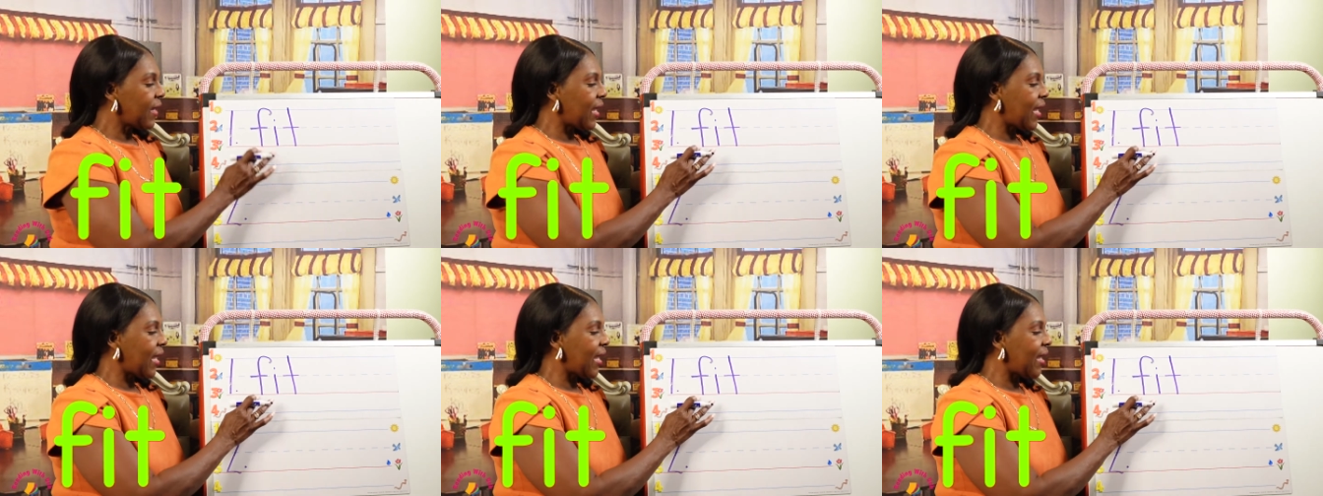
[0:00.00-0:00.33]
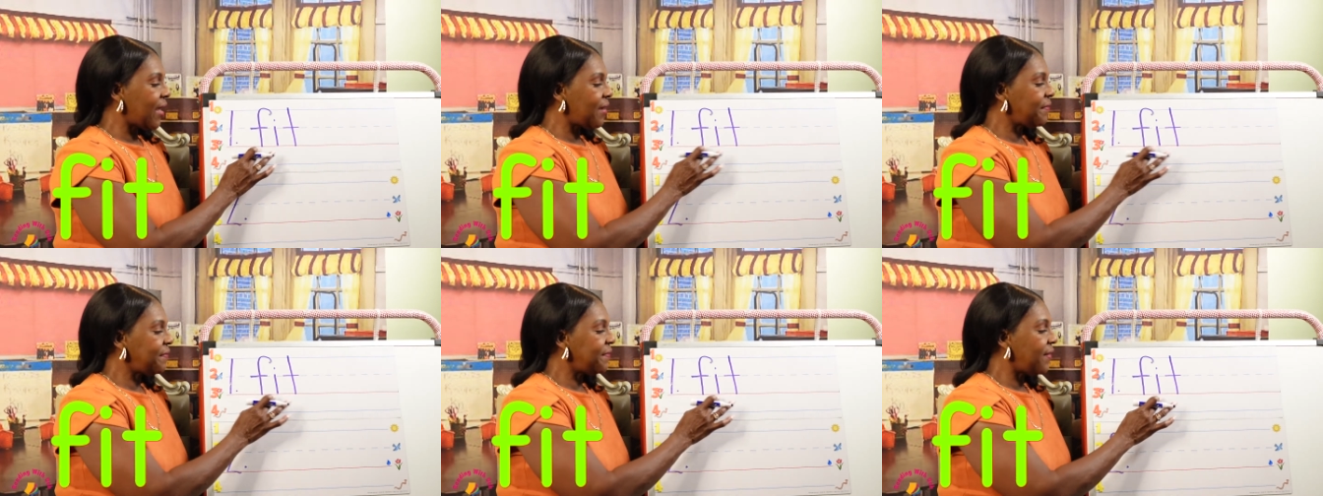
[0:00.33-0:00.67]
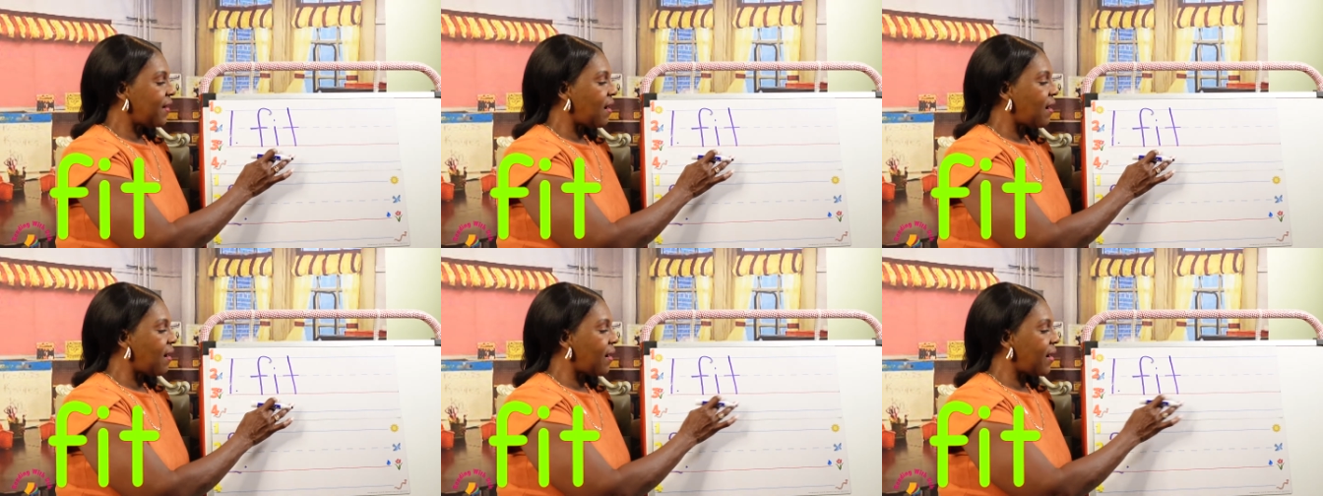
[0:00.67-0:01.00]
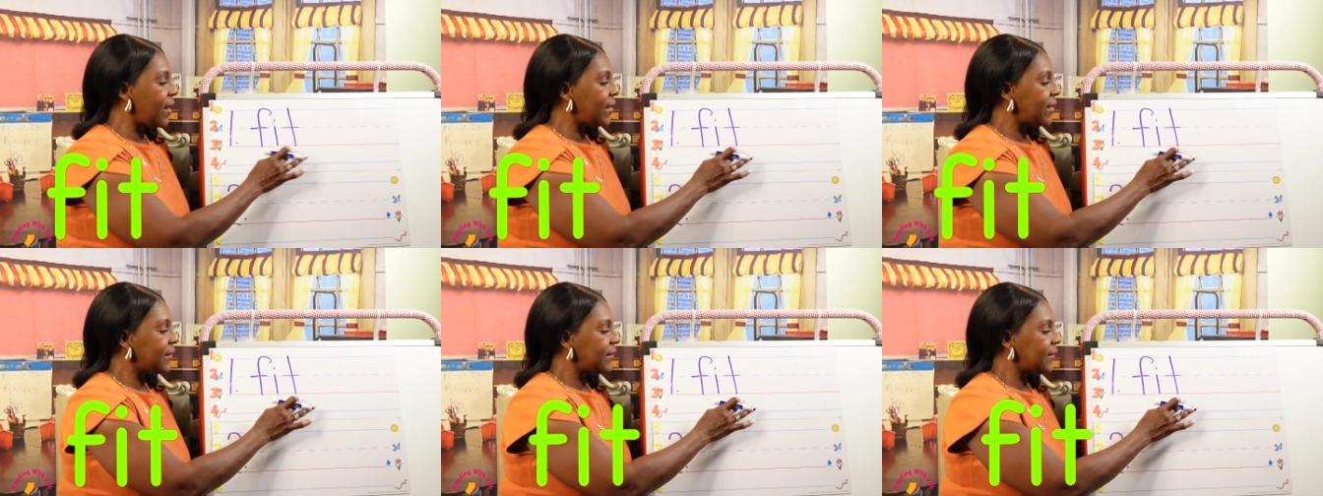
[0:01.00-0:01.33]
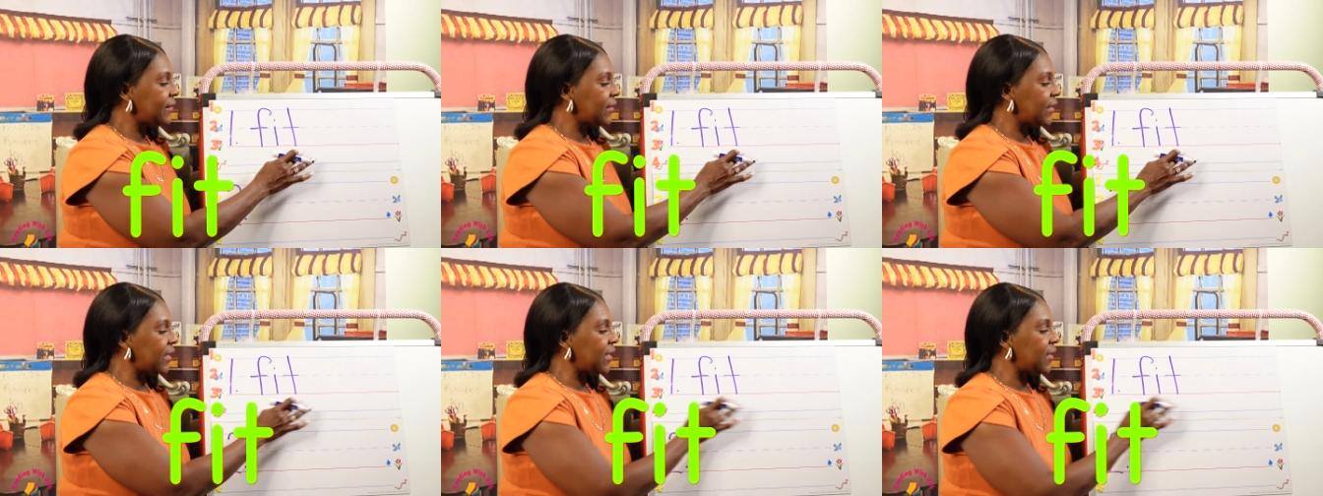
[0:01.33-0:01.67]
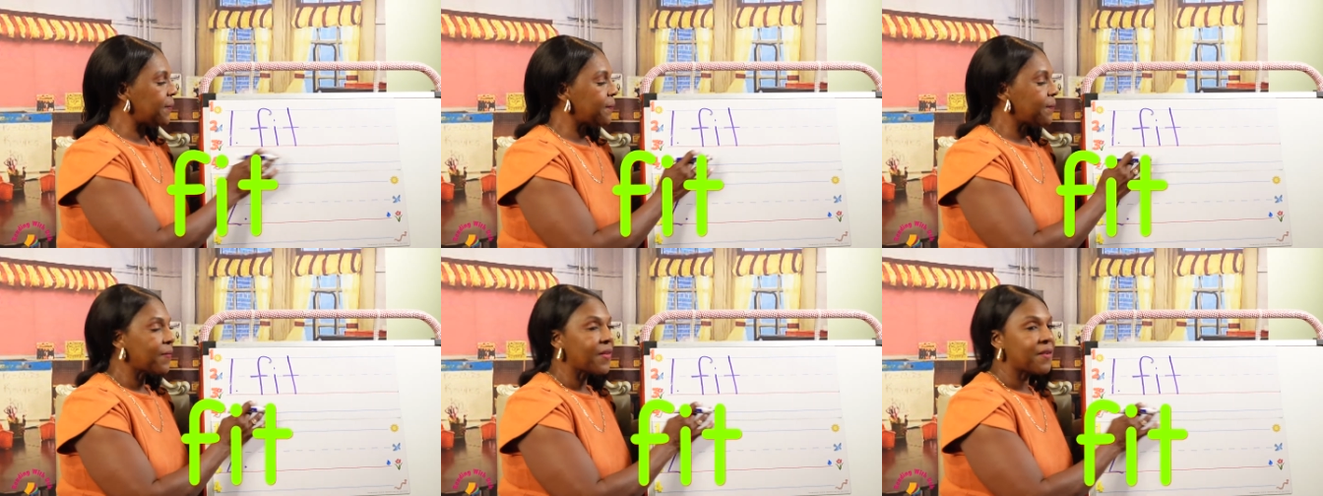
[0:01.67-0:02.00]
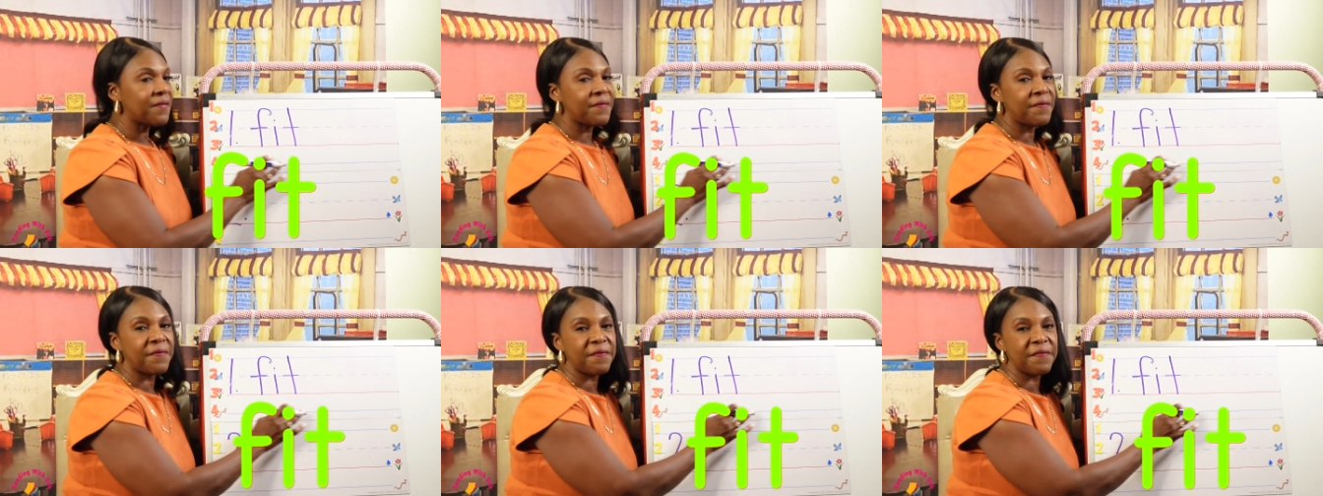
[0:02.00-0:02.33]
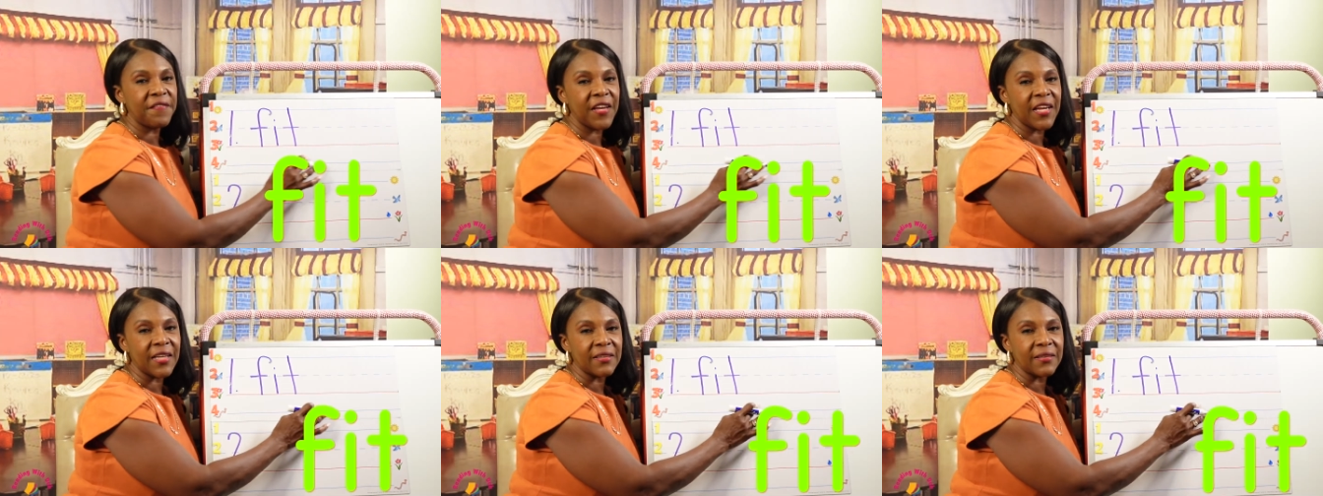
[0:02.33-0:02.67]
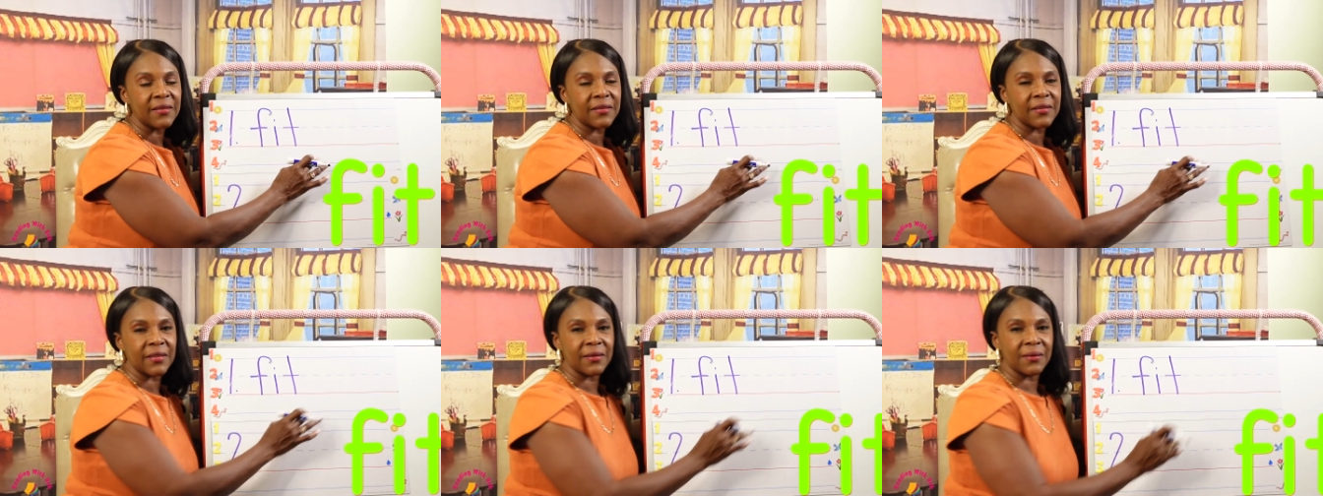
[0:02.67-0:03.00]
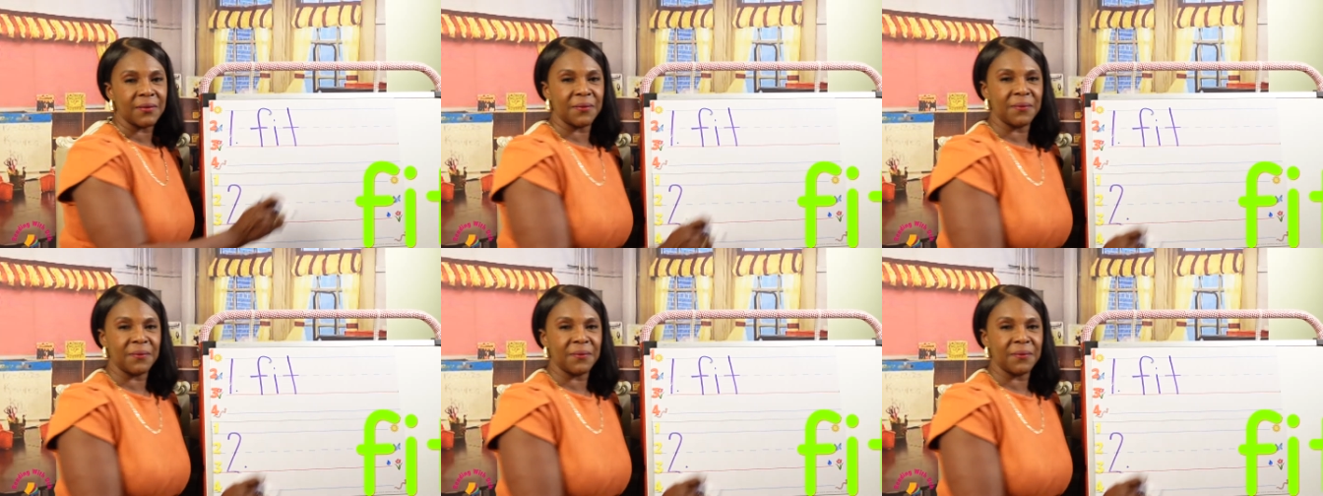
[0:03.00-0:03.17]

F-I-T. Fit.